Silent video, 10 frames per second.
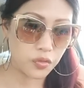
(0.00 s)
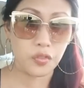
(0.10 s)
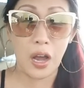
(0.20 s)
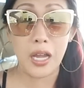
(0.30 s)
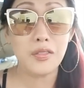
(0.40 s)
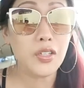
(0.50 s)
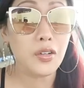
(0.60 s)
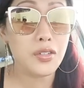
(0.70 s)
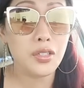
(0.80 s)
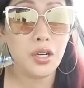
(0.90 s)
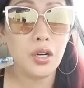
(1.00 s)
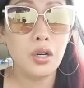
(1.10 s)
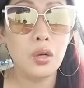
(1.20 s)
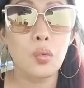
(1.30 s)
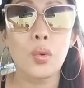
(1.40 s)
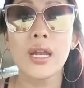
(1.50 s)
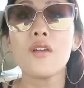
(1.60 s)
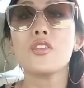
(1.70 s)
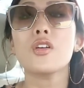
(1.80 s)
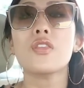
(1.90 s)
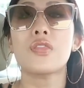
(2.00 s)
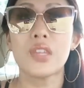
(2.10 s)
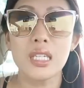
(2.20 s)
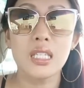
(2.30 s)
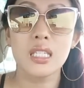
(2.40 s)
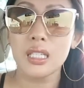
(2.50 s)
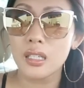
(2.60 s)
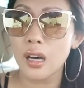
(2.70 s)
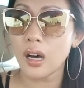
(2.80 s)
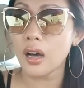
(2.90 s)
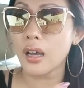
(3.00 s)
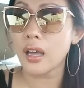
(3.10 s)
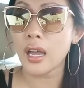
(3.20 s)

five years ago, whenever this uh,